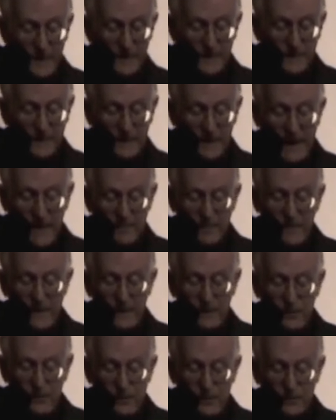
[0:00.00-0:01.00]
did not
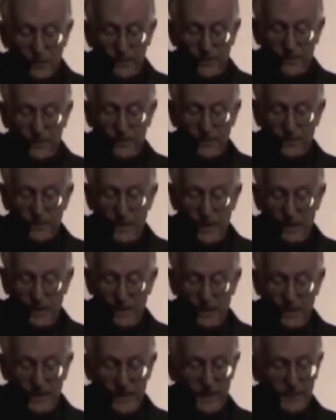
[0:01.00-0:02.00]
make use of the design
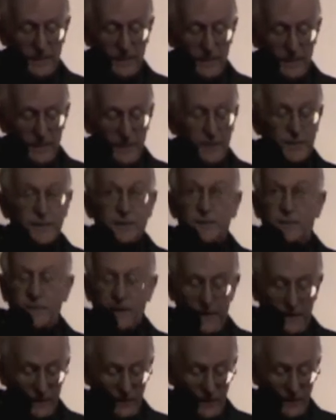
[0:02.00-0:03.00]
argument in his
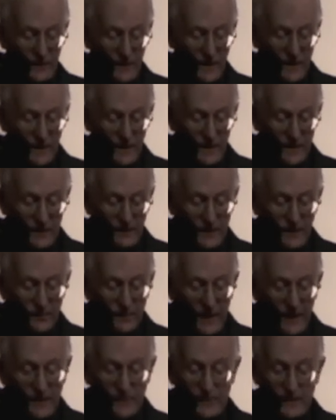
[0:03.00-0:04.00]
defense of the
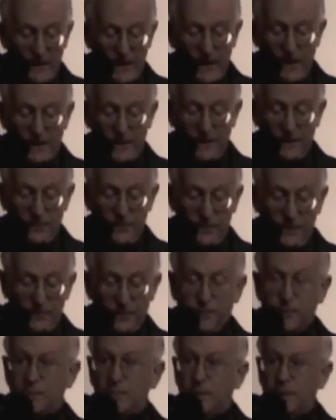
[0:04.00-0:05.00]
rationality of
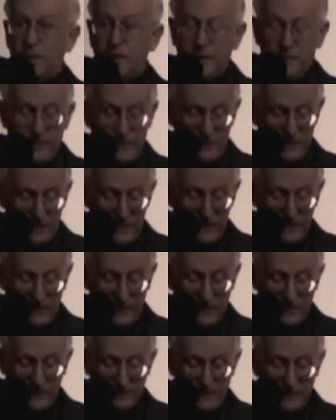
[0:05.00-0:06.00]
religious belief for just
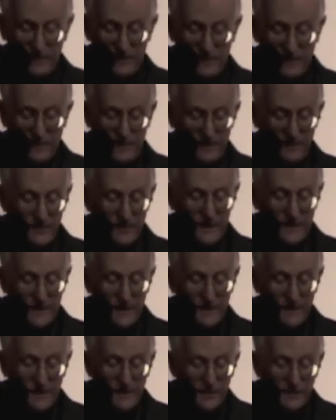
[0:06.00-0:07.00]
this reason.
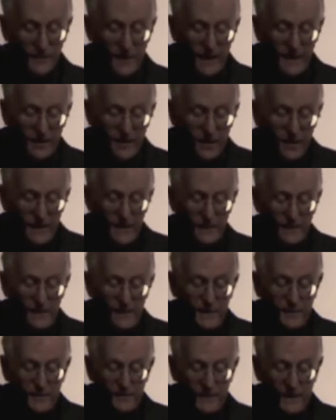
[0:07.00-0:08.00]
The design
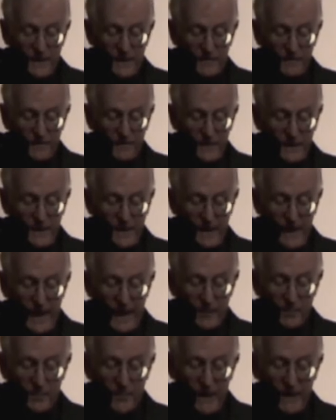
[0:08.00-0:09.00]
argument, he said,
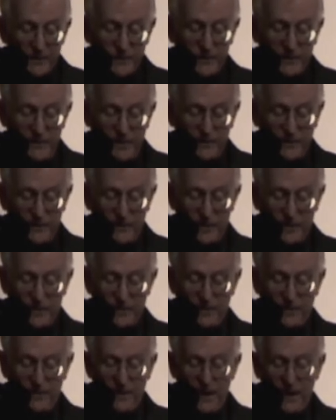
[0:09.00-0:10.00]
at best teaches
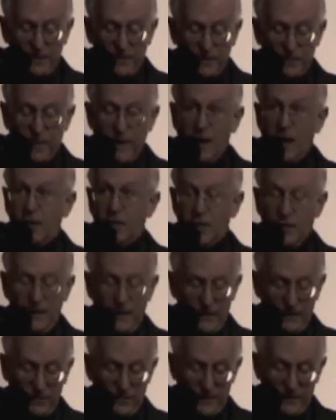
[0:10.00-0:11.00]
us of God's power
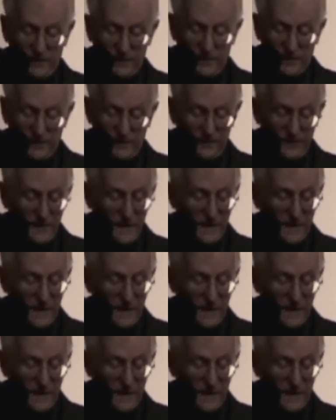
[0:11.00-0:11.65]
and wisdom,